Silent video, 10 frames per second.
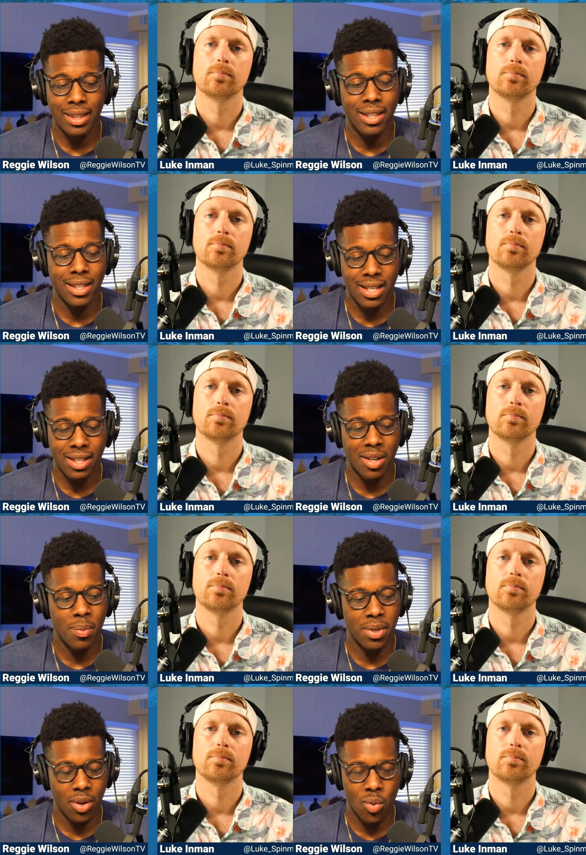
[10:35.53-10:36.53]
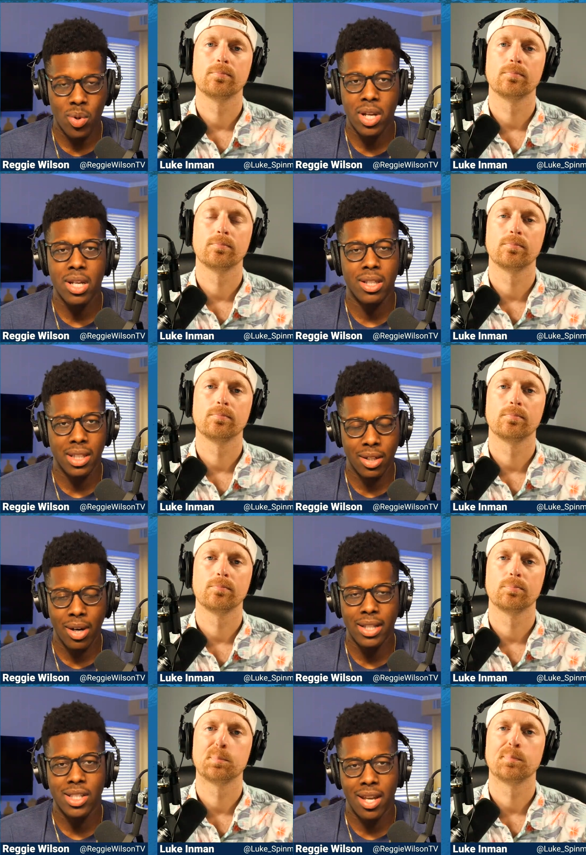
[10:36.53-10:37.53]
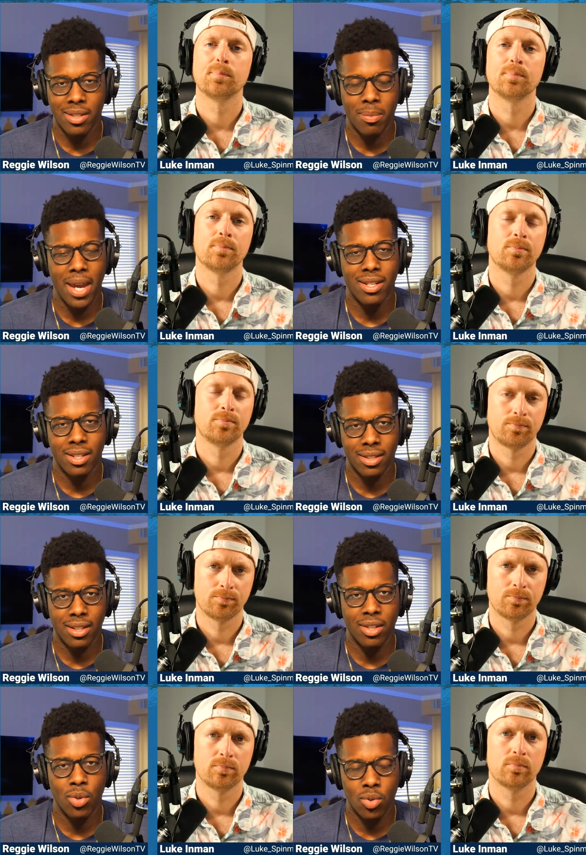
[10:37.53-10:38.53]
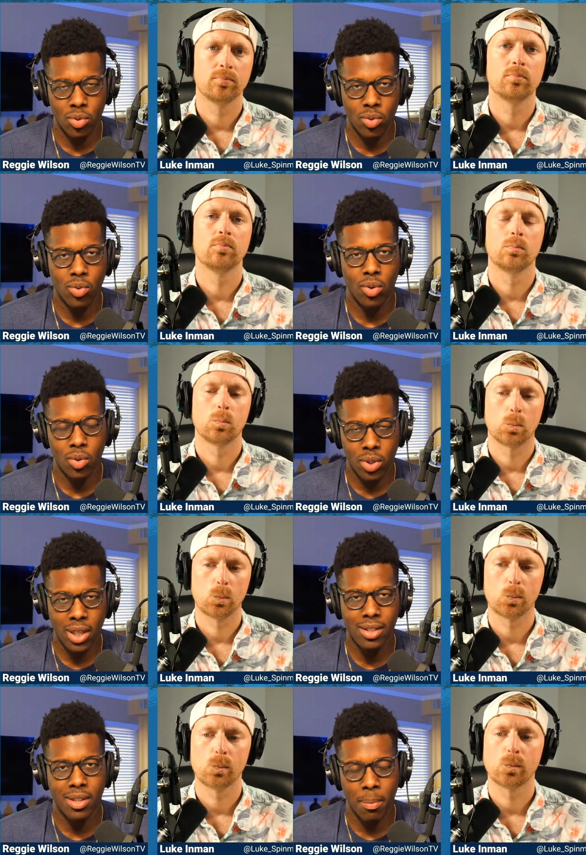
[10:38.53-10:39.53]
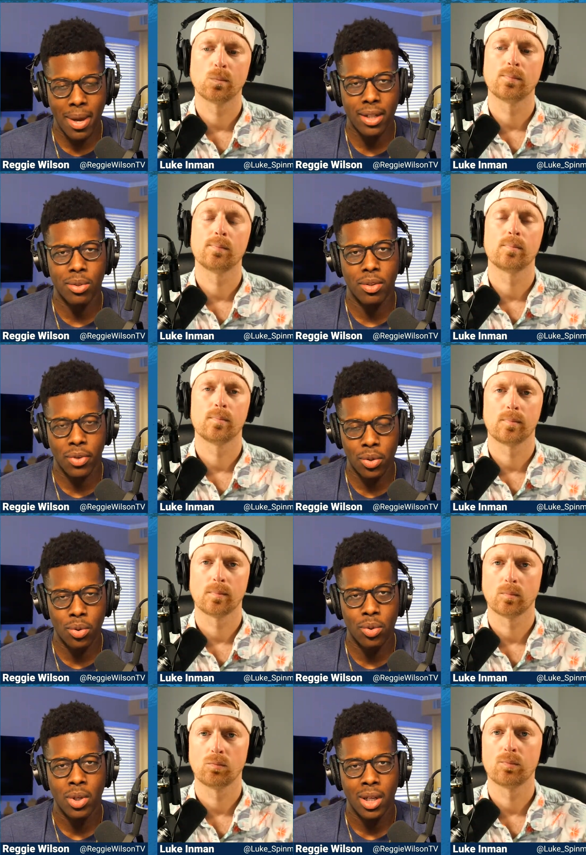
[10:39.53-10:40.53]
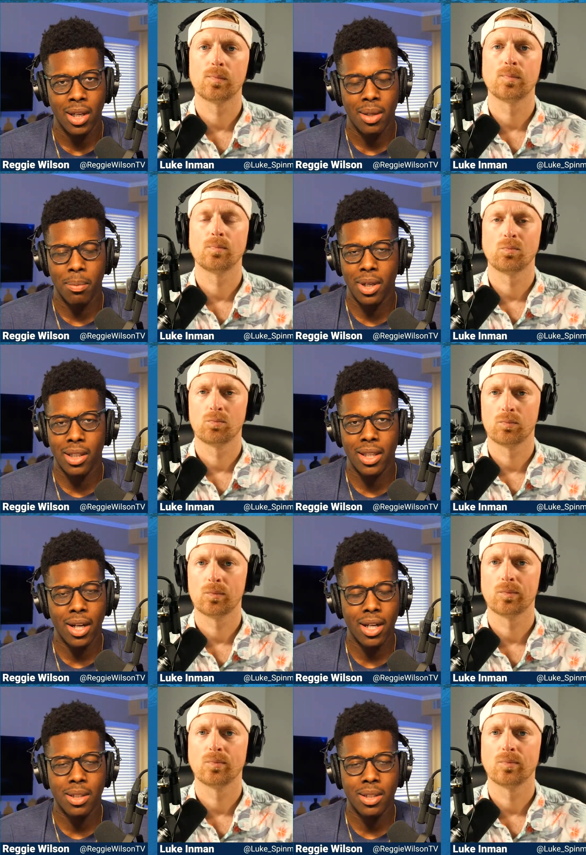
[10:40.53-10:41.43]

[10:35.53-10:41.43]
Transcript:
Speaker 1: that's going to be a really great chess match to see who who gets the better of who. But they're going to be